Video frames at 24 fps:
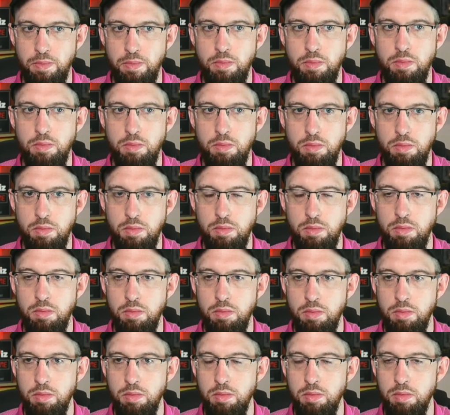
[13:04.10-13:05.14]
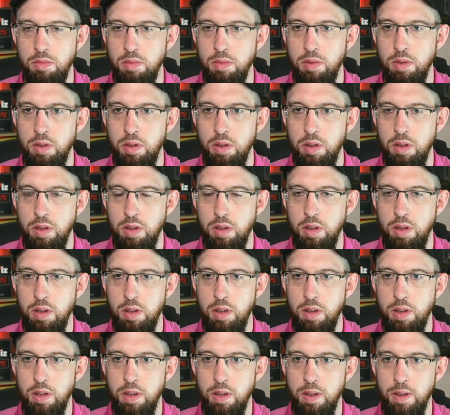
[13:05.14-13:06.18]

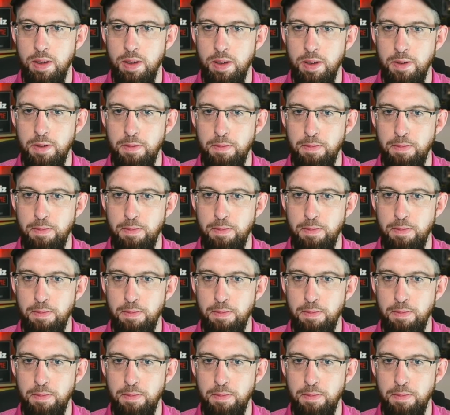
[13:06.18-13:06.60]
(not speaking)